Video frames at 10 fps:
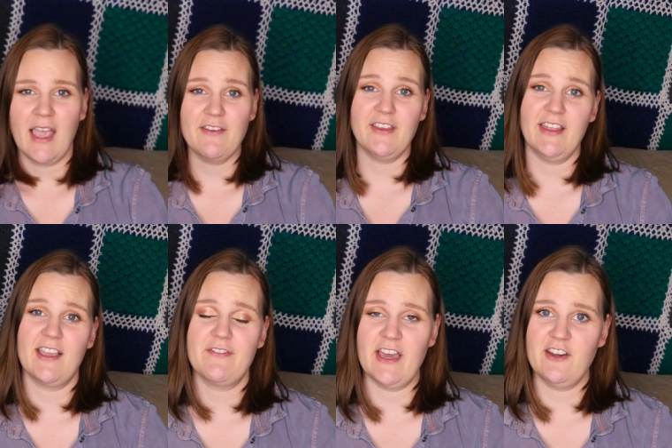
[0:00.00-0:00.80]
I feel like
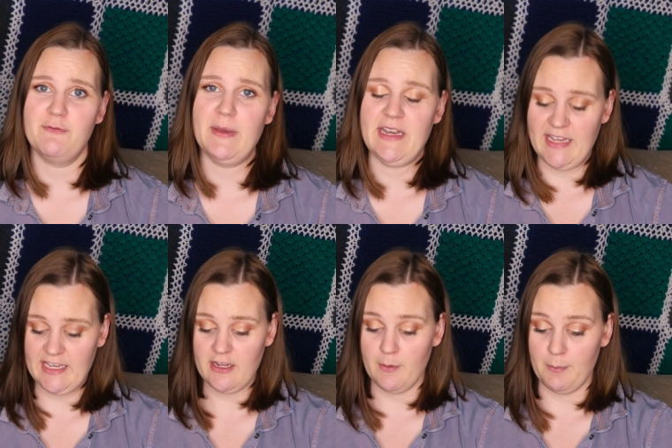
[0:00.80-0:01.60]
I've kind of been
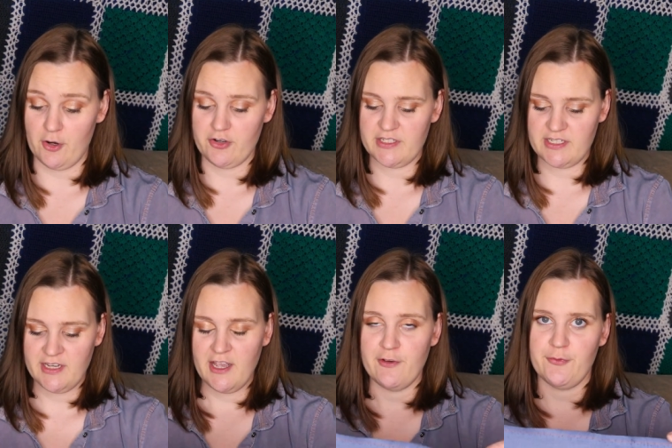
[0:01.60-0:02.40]
in a burst
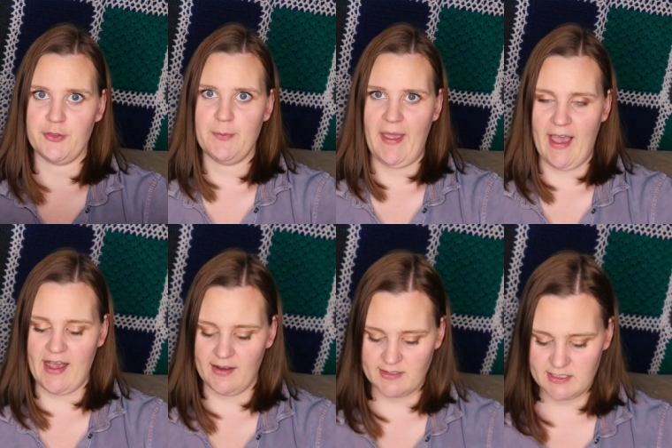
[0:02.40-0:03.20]
for the
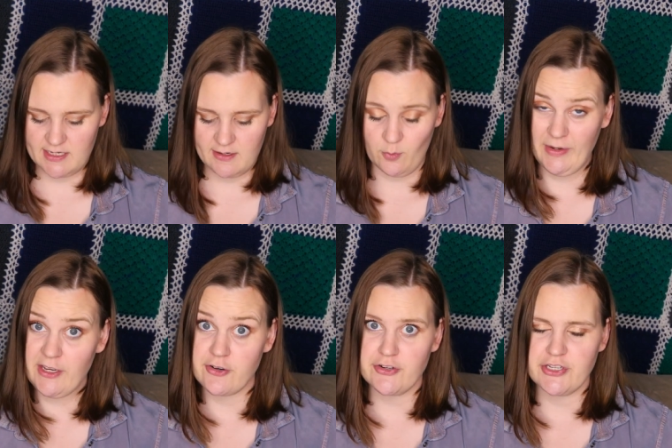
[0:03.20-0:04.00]
past
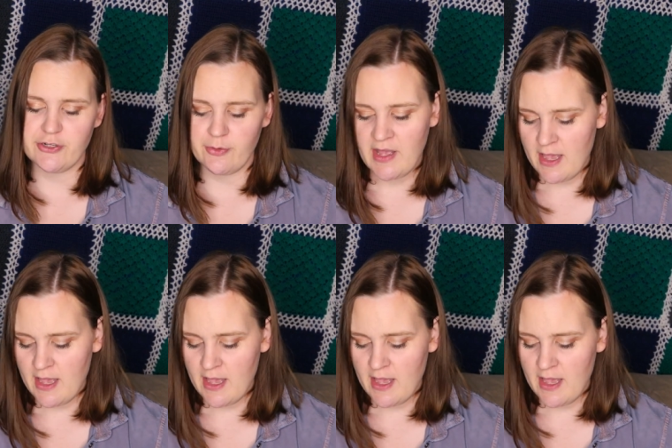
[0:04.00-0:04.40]
week or two,